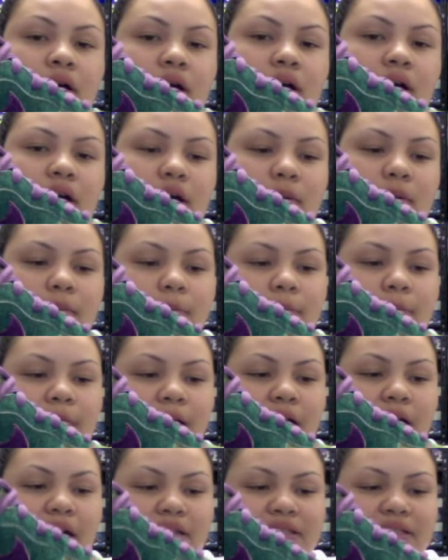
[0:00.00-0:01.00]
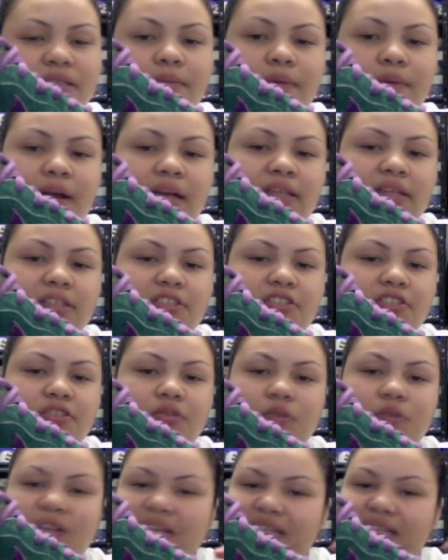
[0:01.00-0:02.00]
Um, the concept behind the
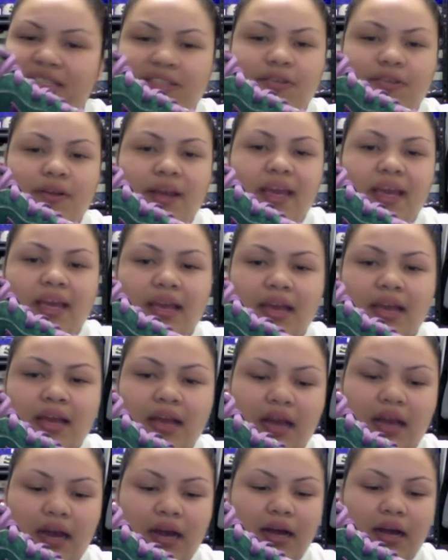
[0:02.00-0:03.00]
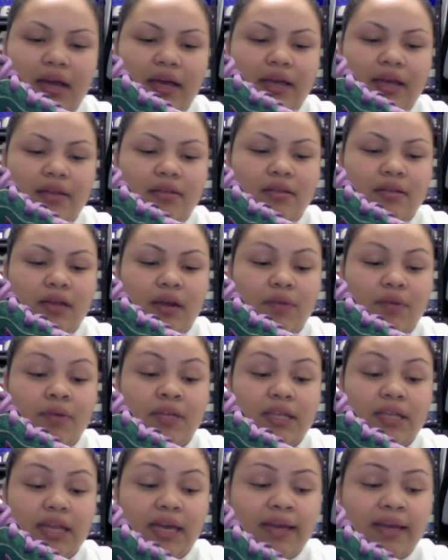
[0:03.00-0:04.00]
shoe is great. I I
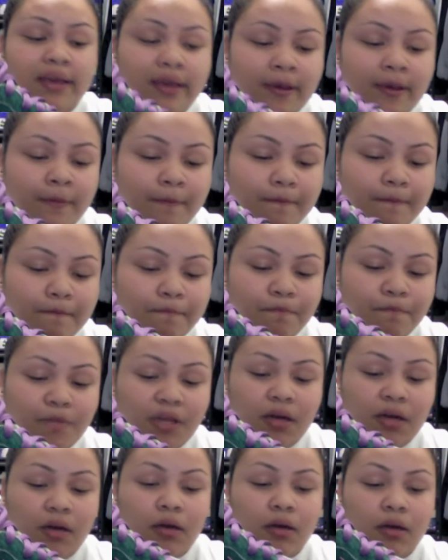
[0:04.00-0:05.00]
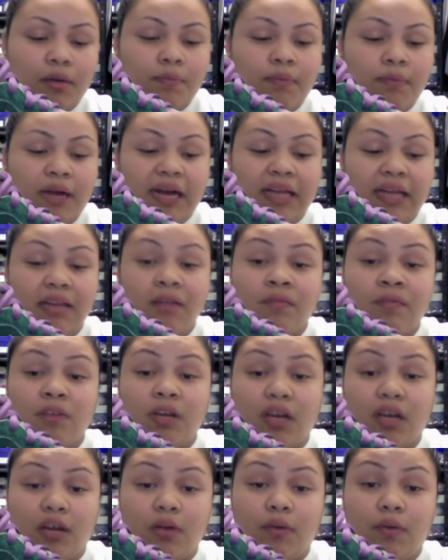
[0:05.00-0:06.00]
really like it. Um, I love the
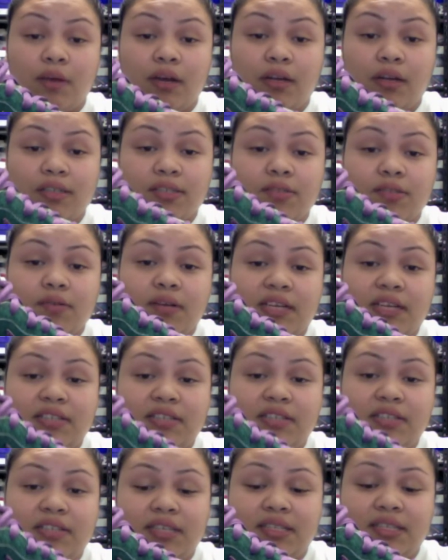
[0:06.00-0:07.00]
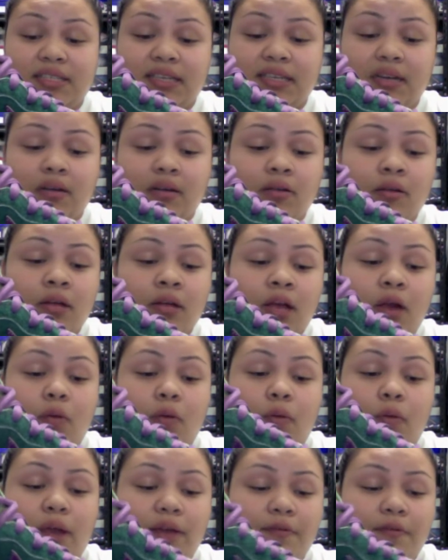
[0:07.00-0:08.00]
colorway also. As you can tell,
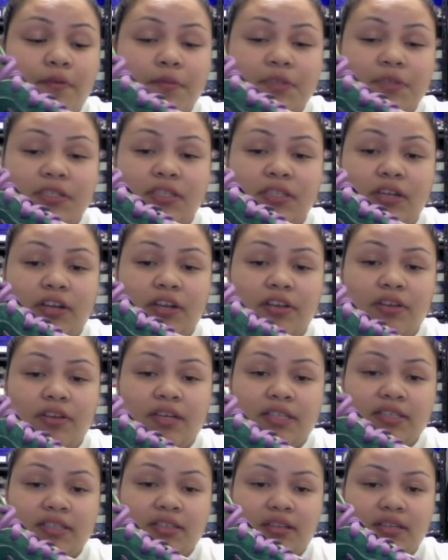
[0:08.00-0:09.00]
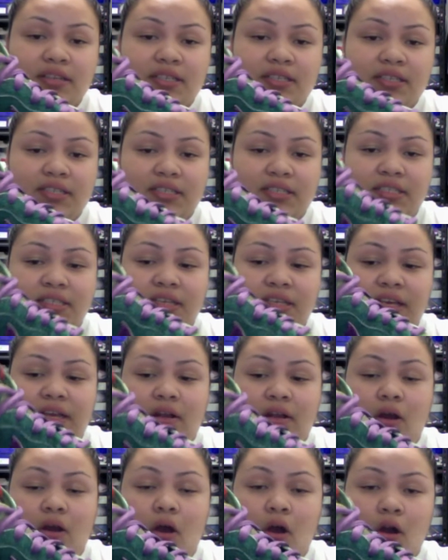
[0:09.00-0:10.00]
right from the start, you can tell this is an
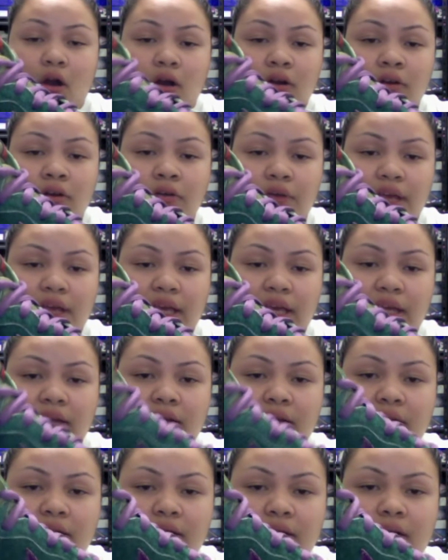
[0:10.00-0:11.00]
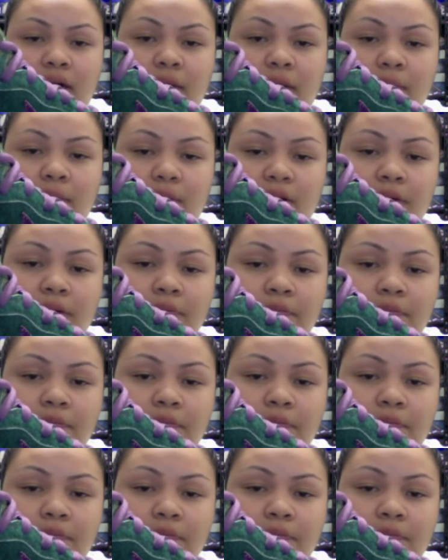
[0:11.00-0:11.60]
all green upper.